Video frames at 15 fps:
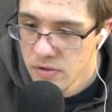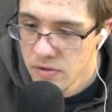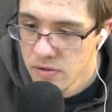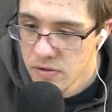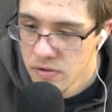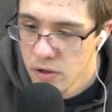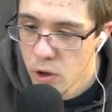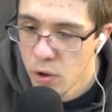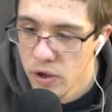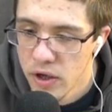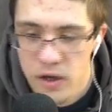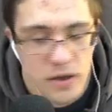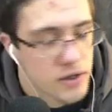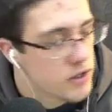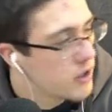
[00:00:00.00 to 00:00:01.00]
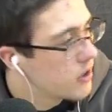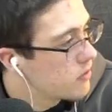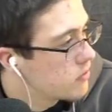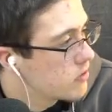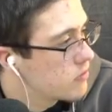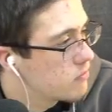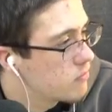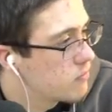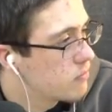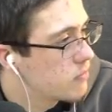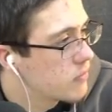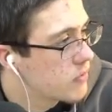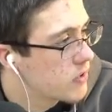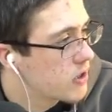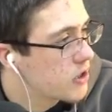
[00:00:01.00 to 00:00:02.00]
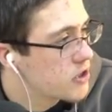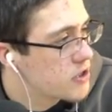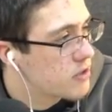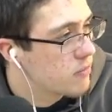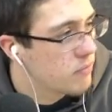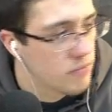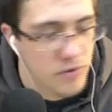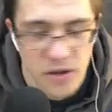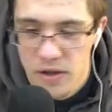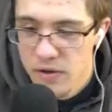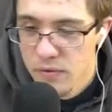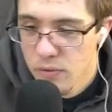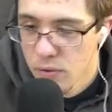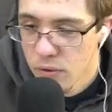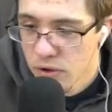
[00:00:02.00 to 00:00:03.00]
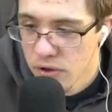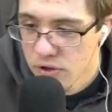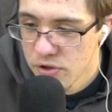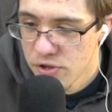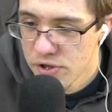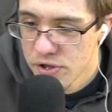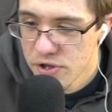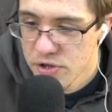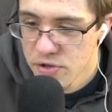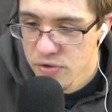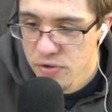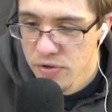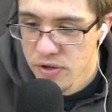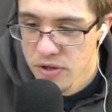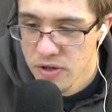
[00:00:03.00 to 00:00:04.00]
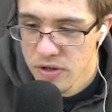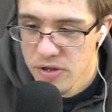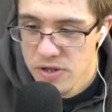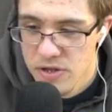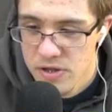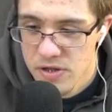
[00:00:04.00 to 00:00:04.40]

Oh yeah, I didn't have a custom thing for it. It just looked like this.